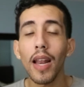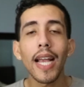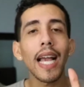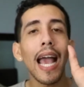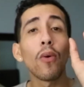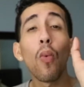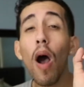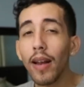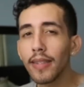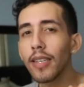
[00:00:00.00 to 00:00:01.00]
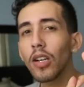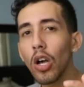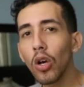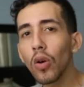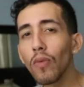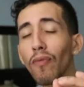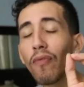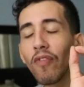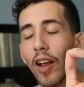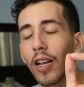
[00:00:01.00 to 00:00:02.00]
Like, I wanted to go
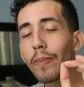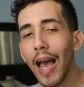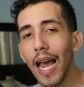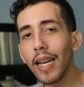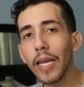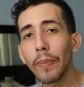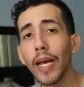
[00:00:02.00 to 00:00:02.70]
very badly,